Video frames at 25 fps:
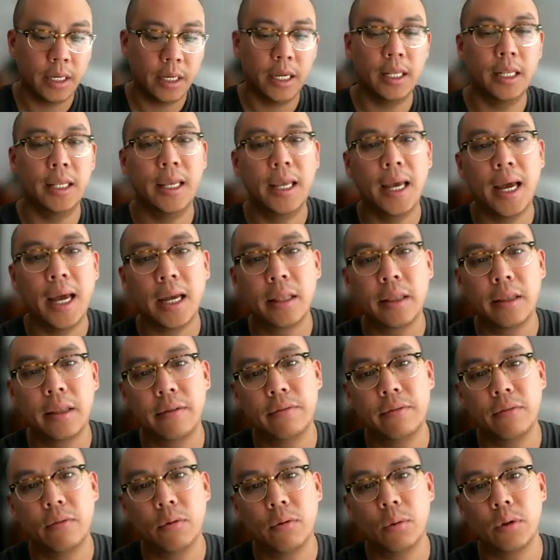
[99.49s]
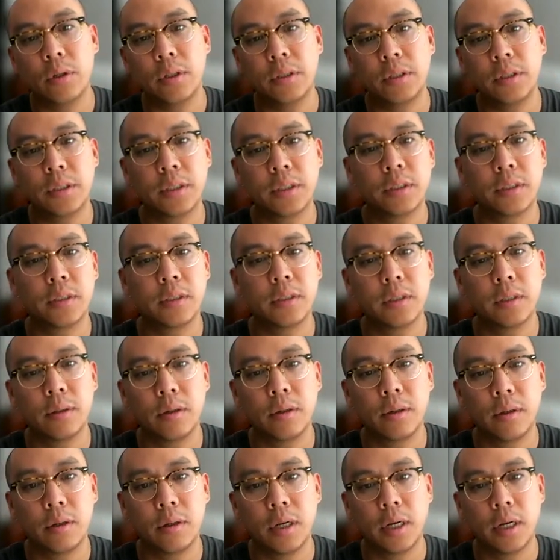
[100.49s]
In the active voice,
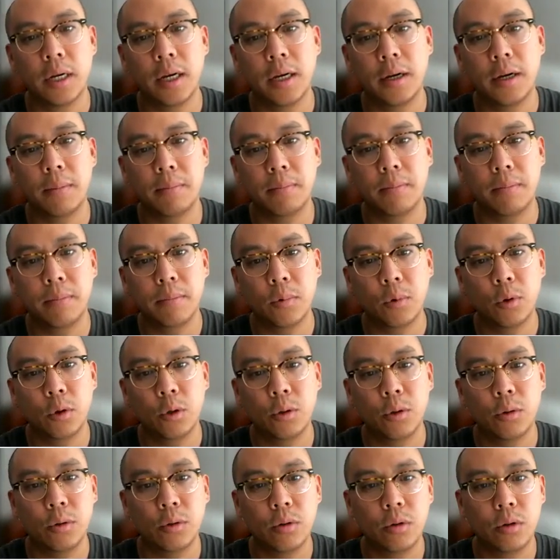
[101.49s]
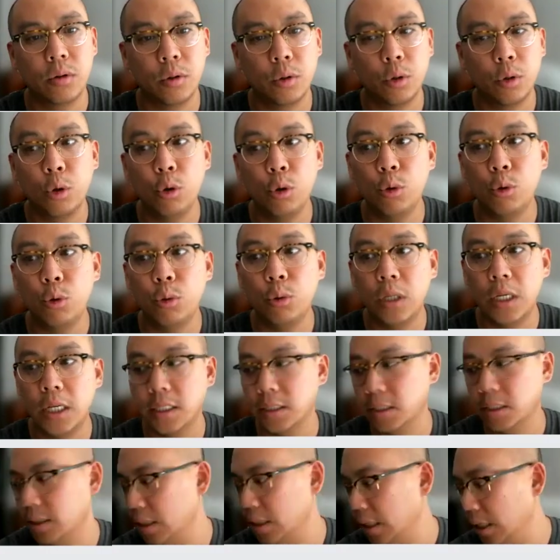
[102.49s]
who
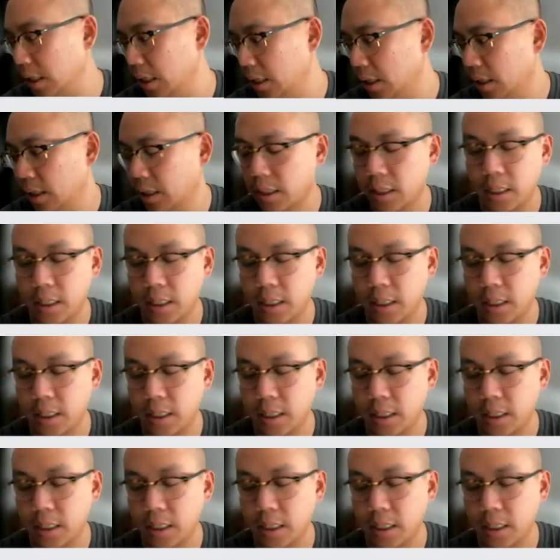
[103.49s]
does the